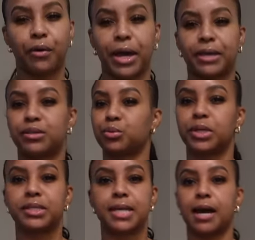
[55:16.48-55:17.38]
okay, so
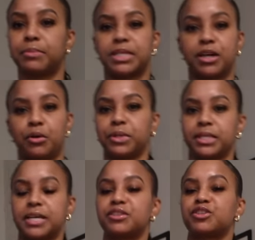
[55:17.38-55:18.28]
this top doesn't go with this.
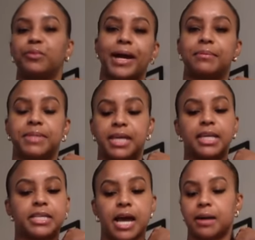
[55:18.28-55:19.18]
I just grabbed
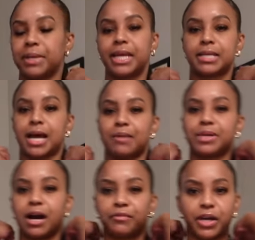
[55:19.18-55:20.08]
any top, any top.
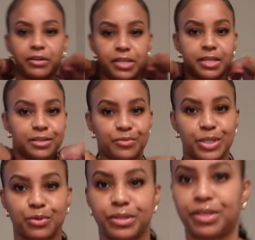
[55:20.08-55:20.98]
Y'all, if y'all see this
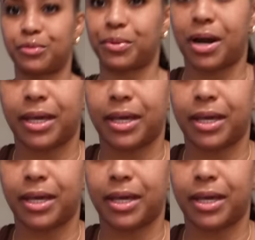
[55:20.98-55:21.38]
Victoria's Secret bra